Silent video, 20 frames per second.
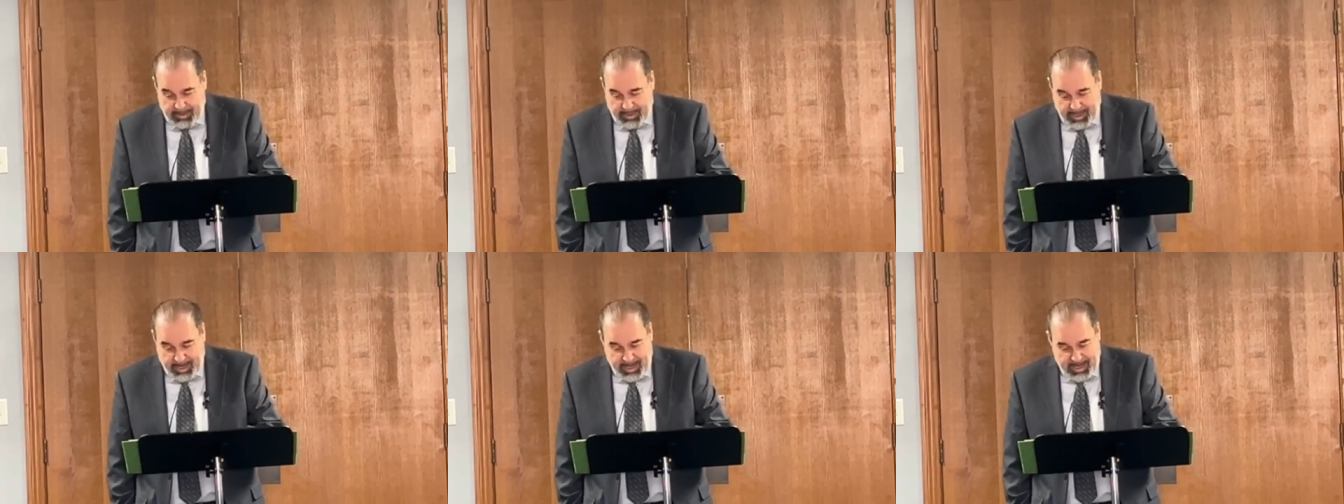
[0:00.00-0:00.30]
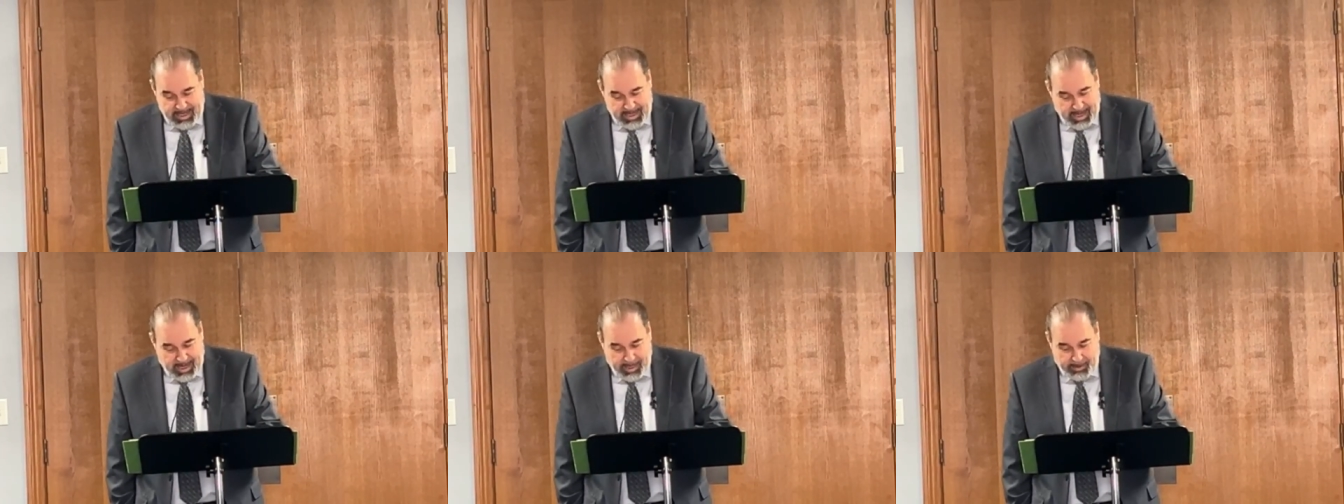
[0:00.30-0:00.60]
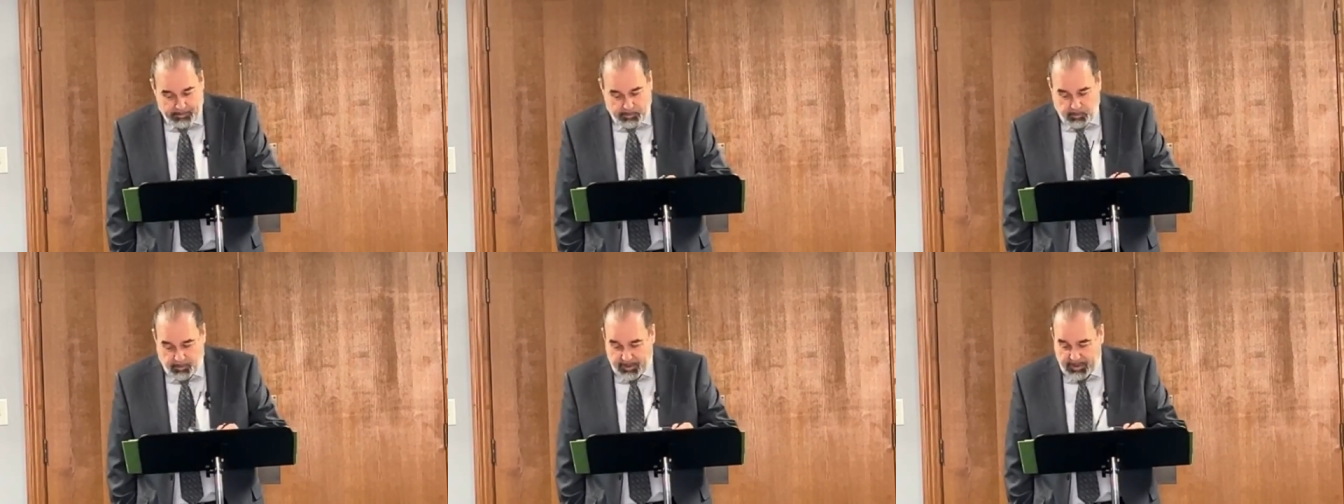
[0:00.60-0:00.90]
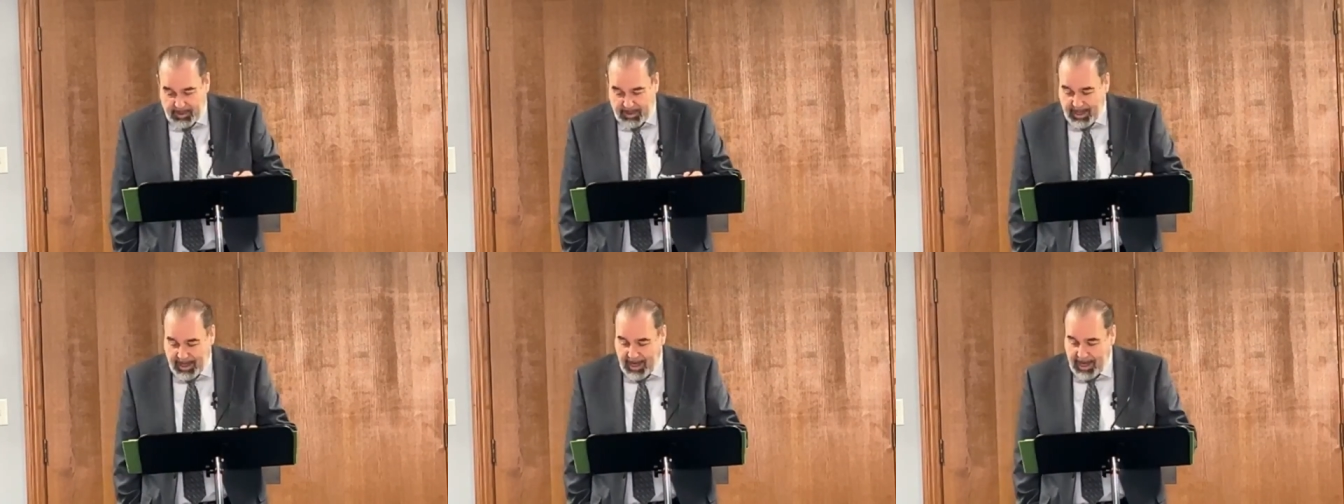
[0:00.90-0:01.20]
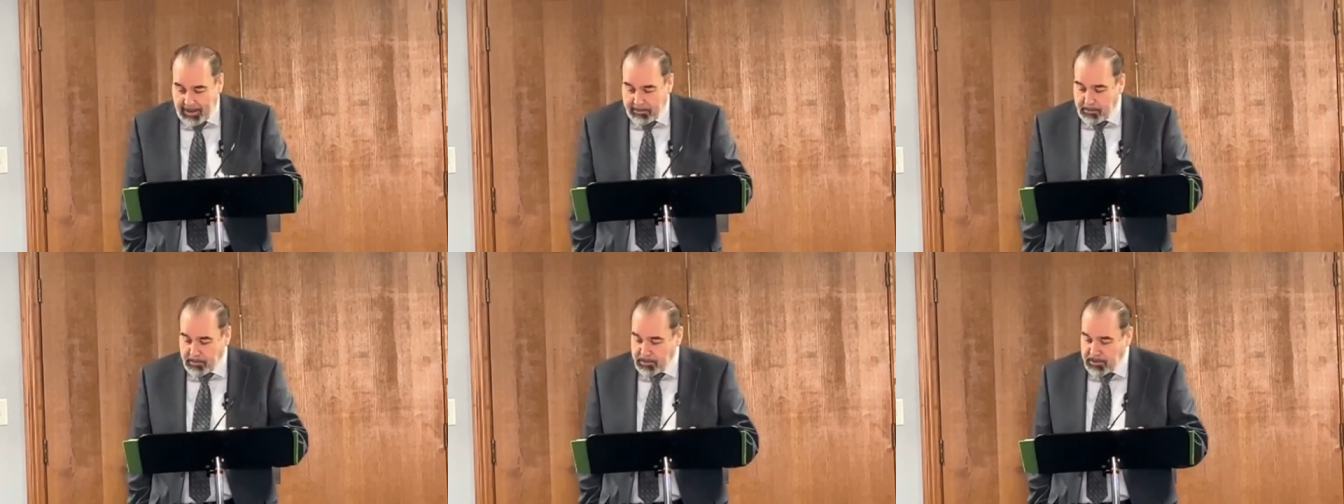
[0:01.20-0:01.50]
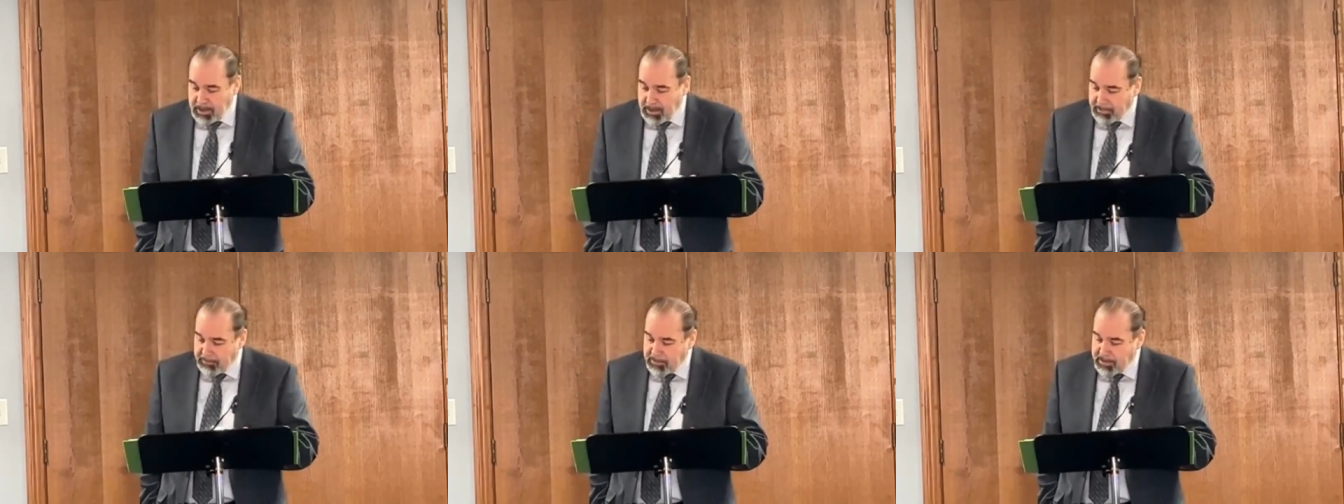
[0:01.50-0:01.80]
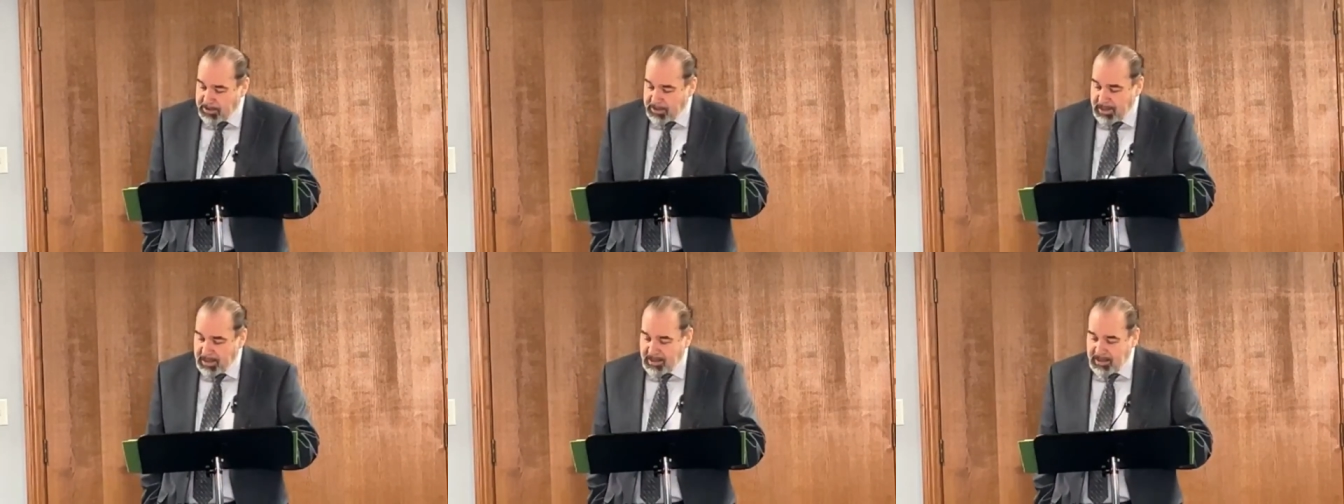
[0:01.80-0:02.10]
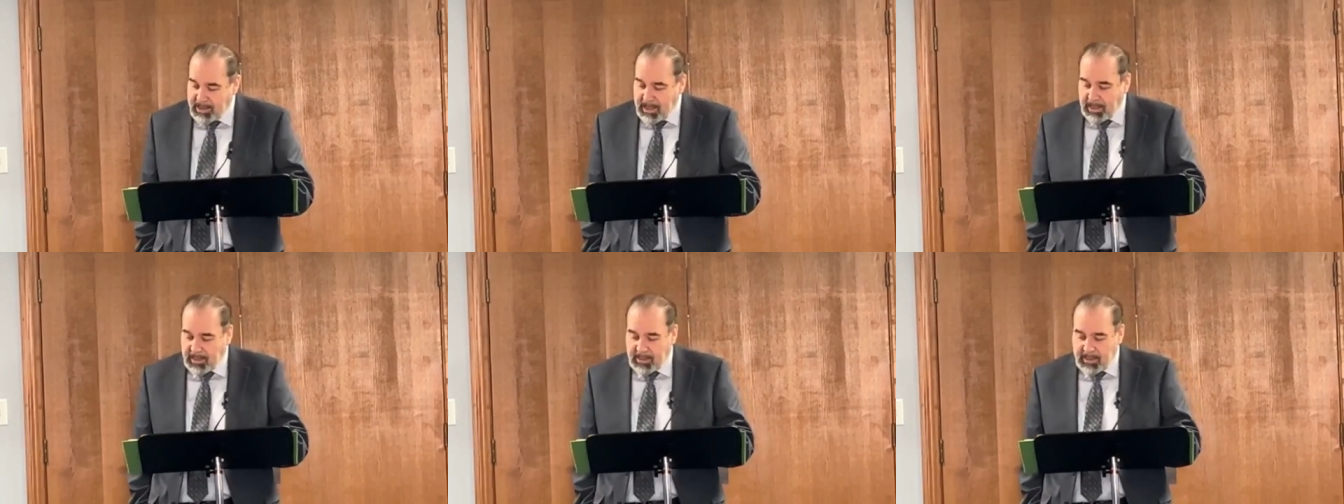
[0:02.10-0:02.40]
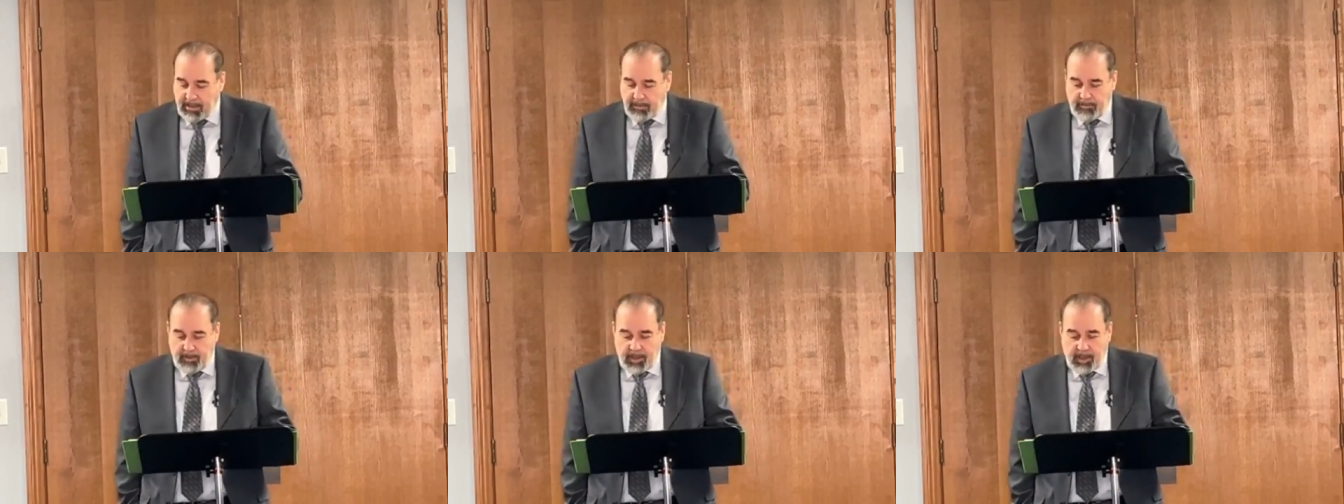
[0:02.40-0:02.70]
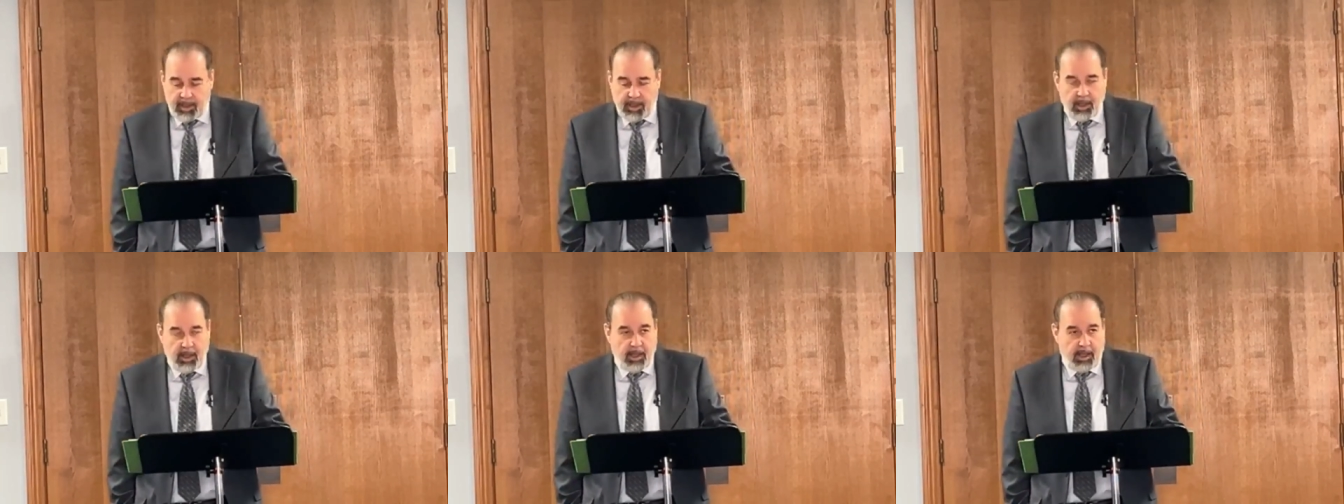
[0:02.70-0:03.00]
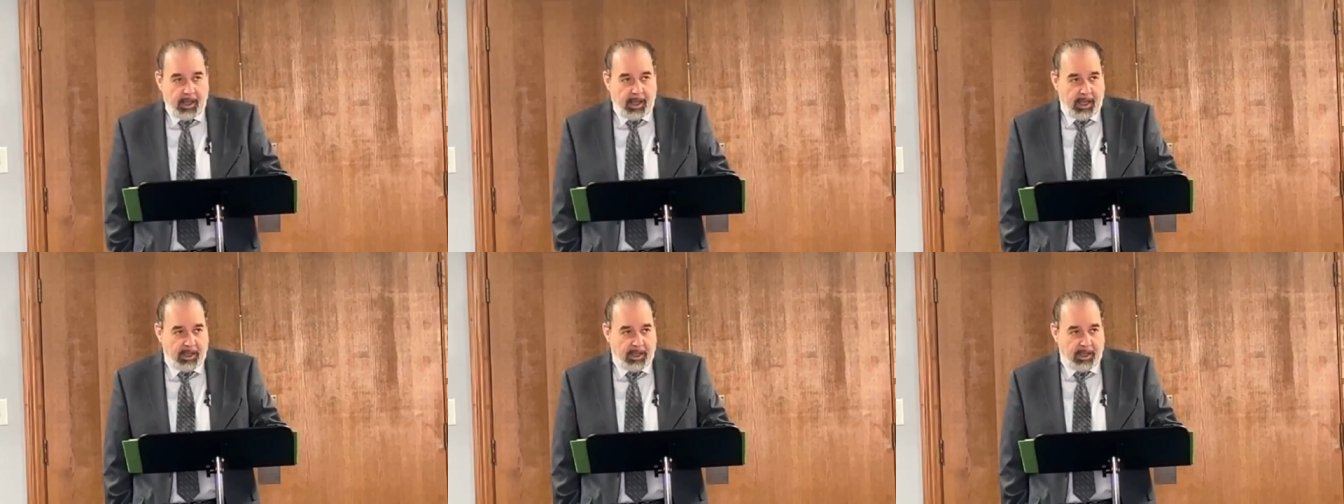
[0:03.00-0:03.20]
99.9% of Satan's activity